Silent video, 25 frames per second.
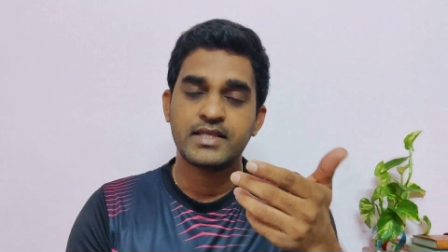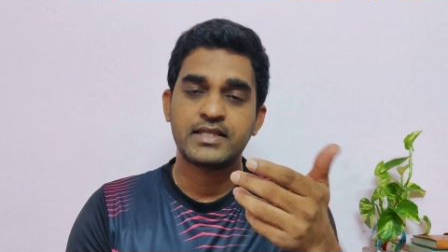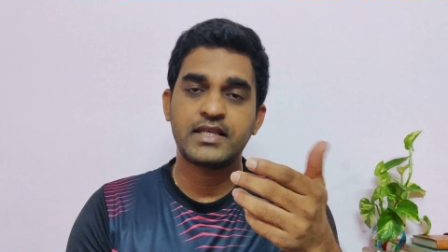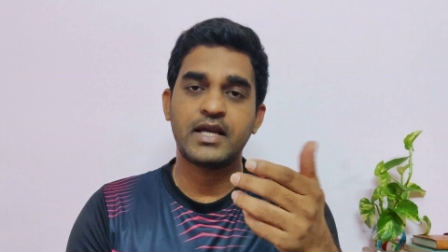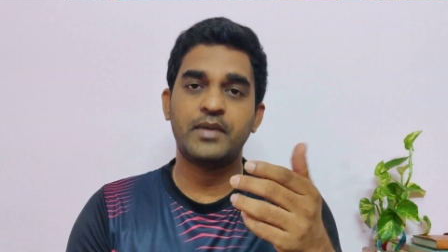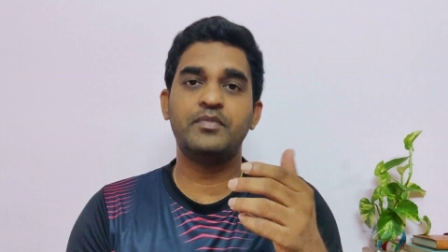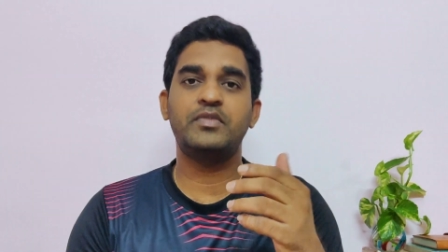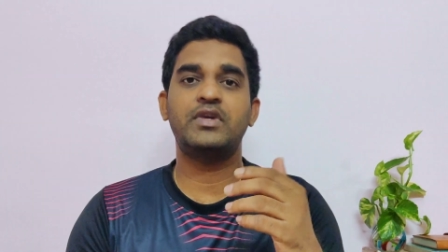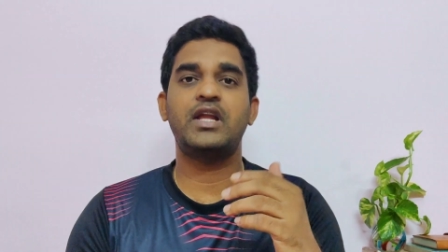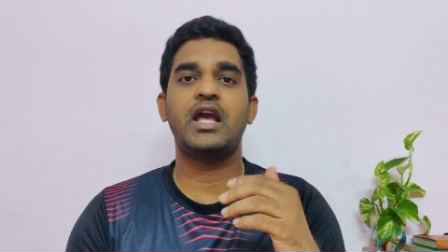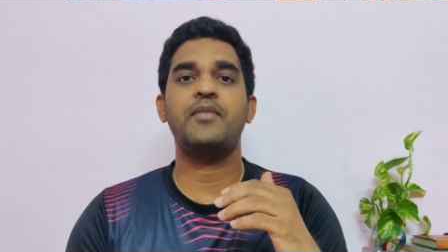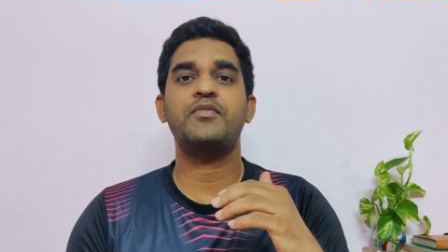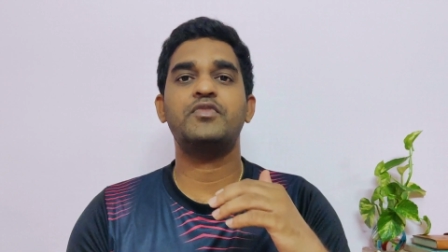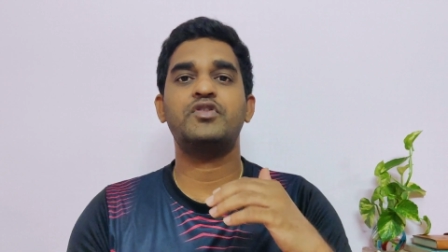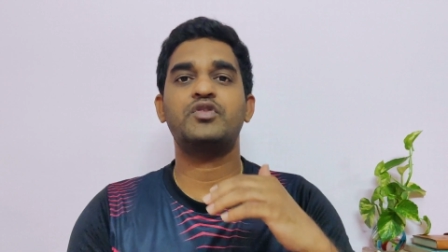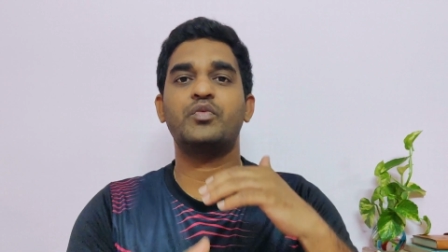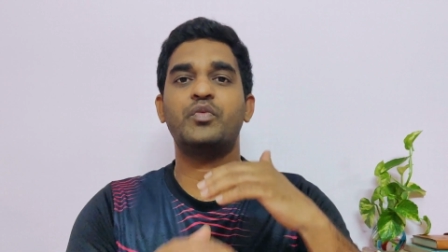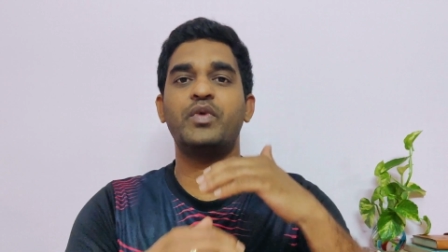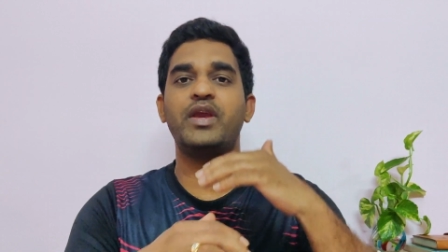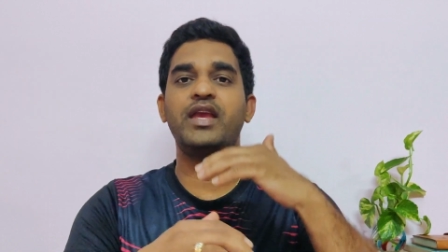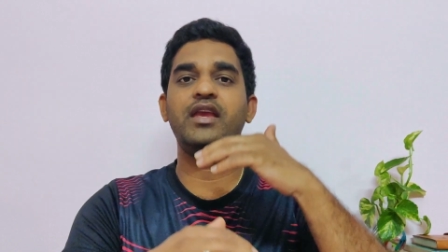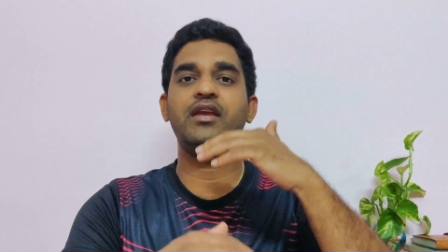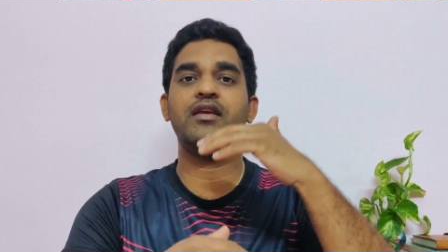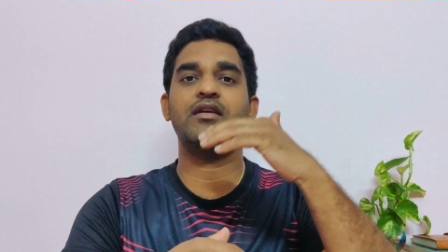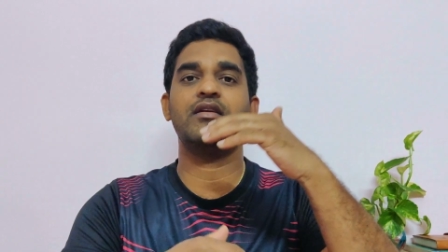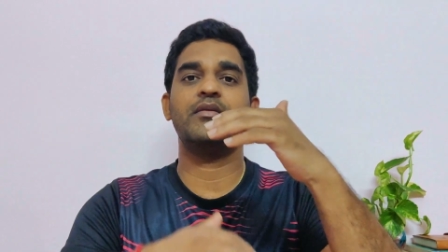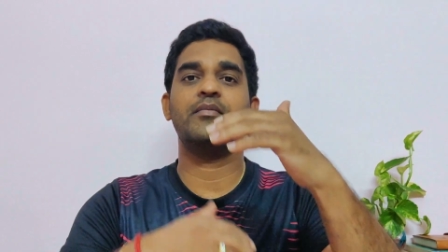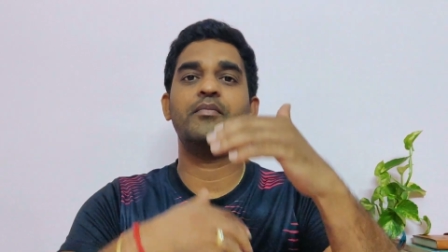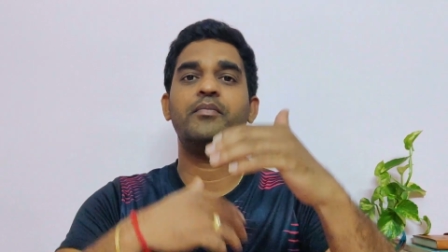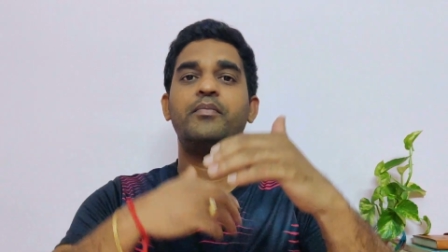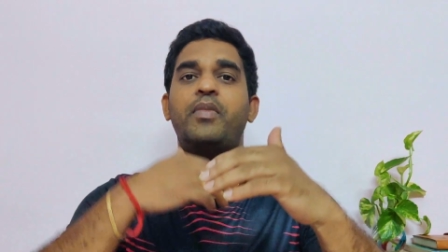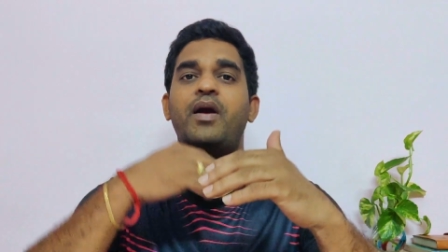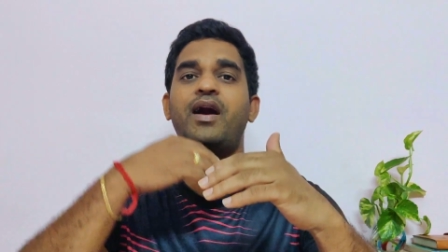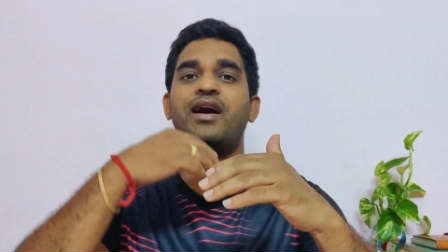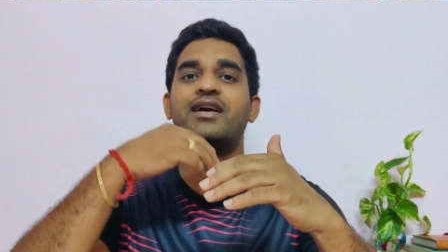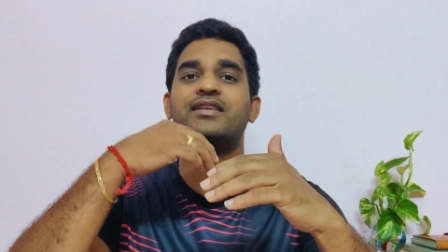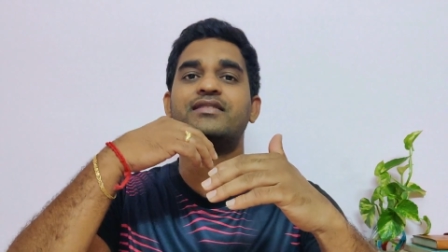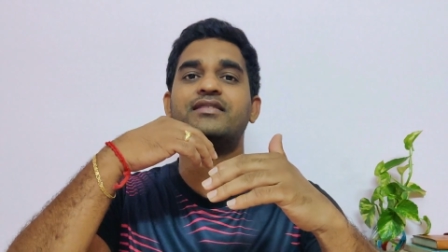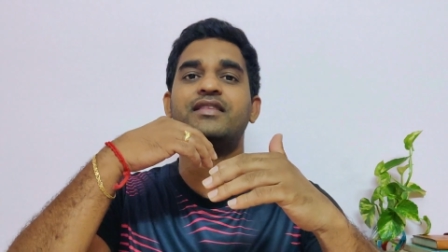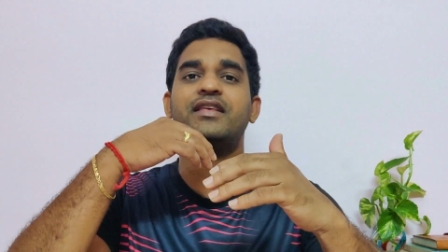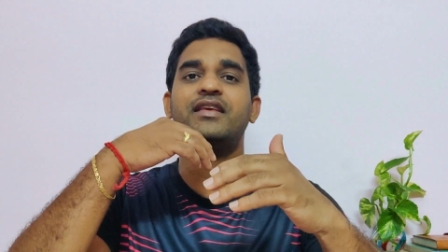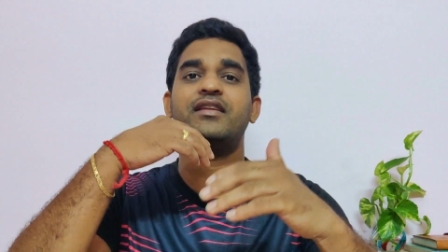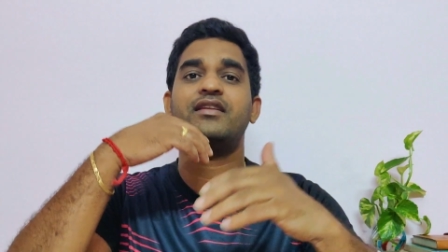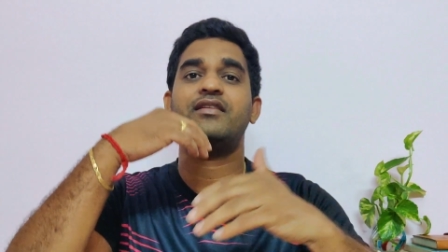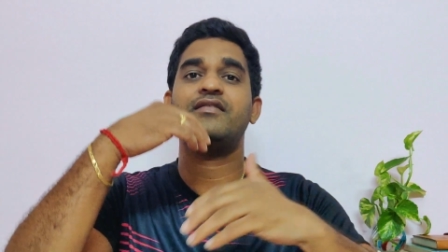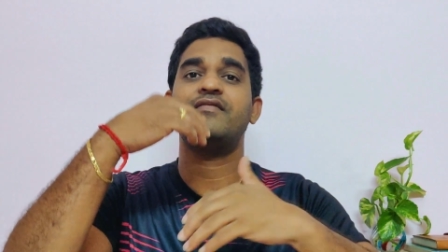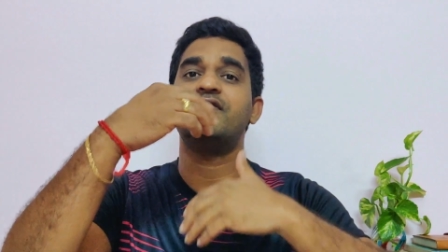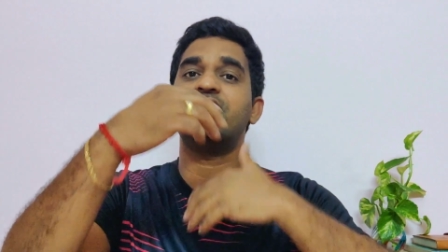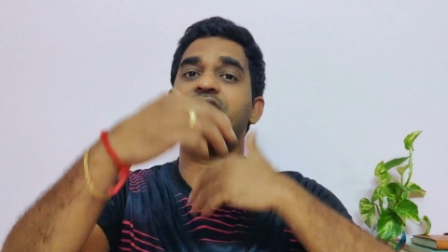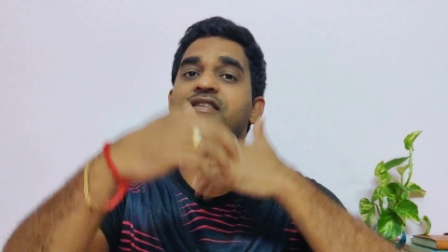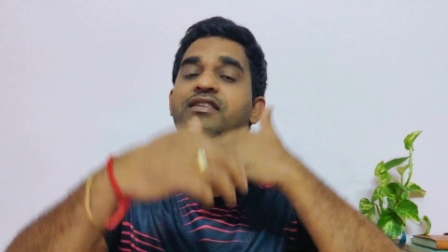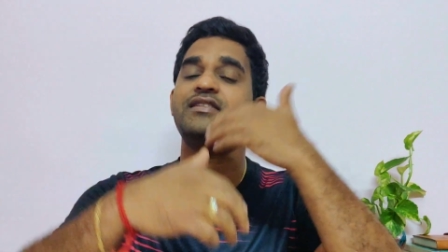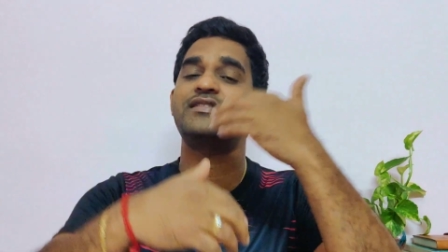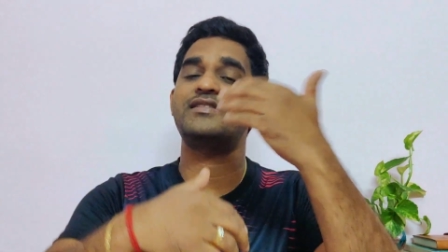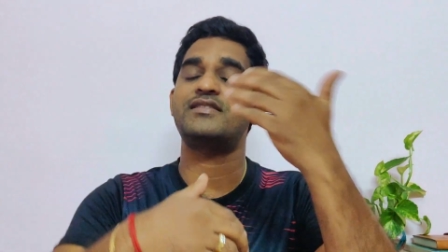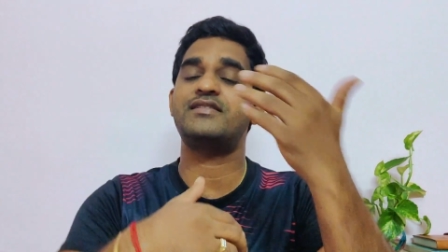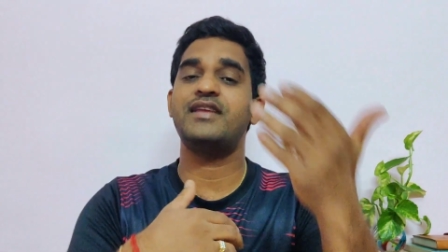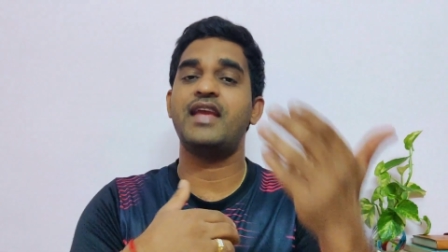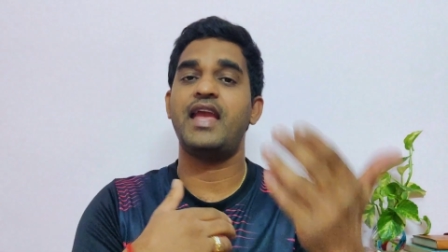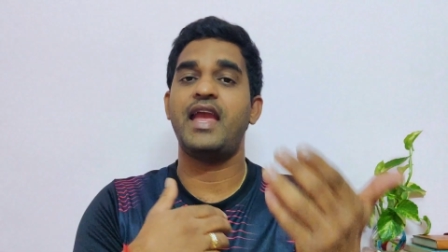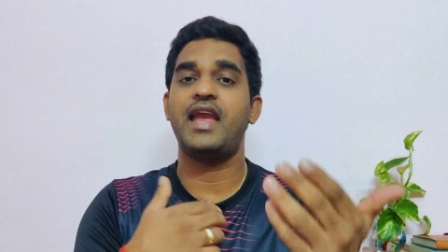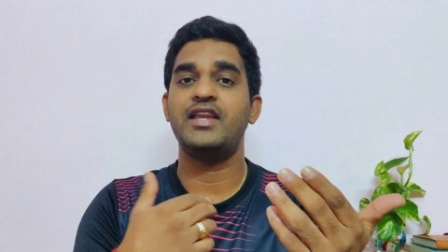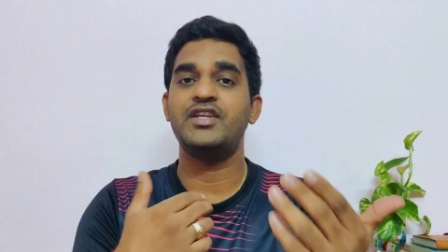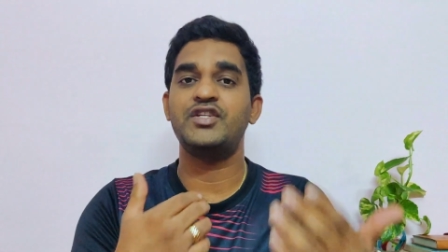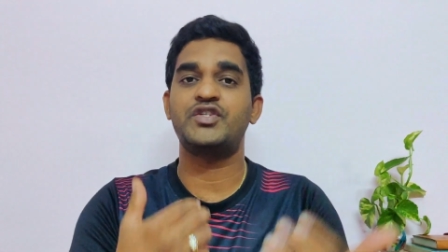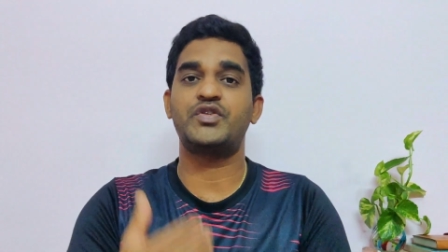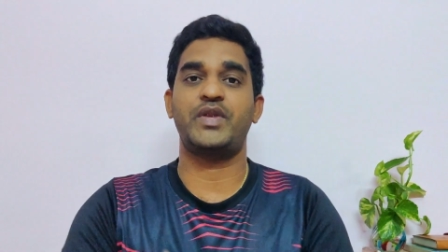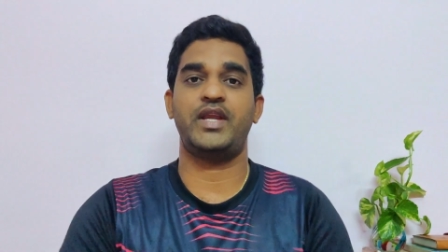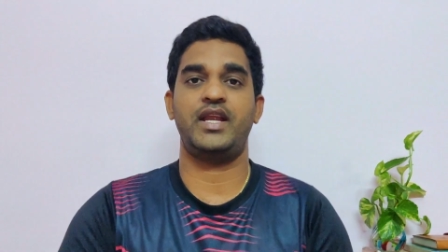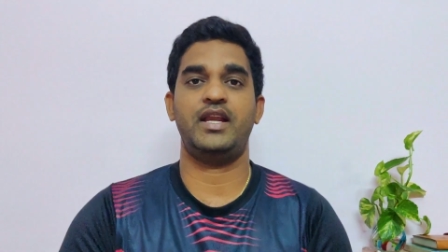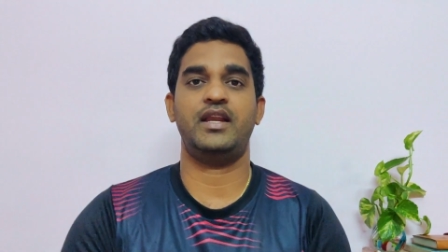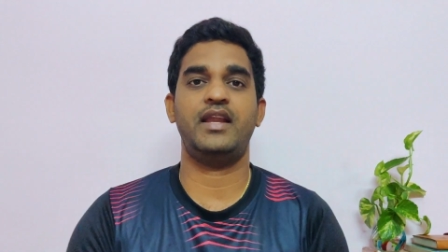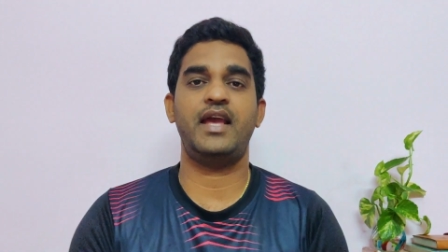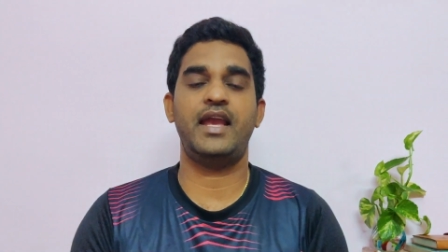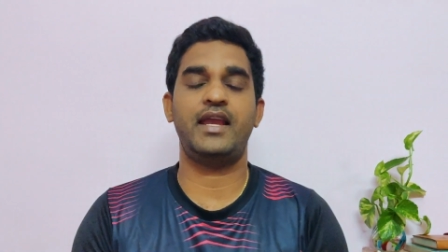Sometimes we pass the reversed entry,